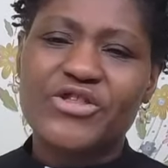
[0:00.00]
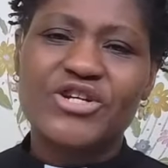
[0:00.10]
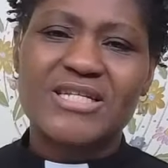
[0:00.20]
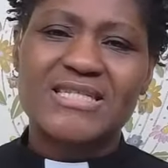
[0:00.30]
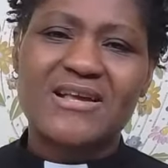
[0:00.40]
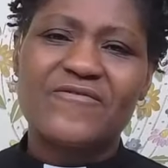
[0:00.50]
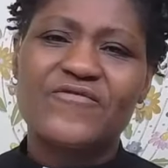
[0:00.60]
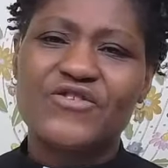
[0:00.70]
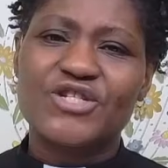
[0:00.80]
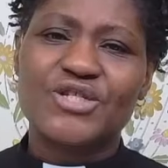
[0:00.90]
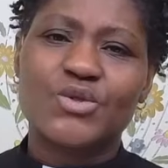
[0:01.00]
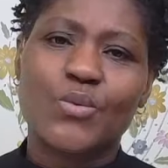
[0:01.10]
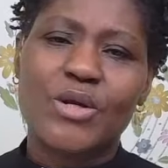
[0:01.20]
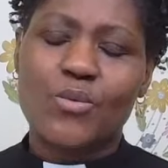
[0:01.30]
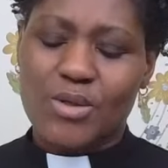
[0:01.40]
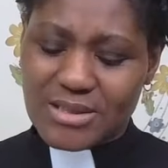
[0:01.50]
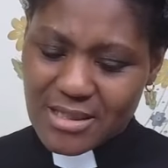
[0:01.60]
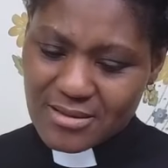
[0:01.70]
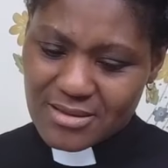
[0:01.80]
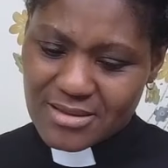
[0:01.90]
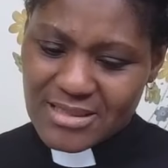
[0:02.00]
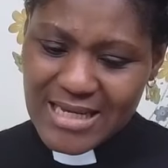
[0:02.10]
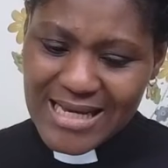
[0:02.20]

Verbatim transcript: 37 verses 21 tells us.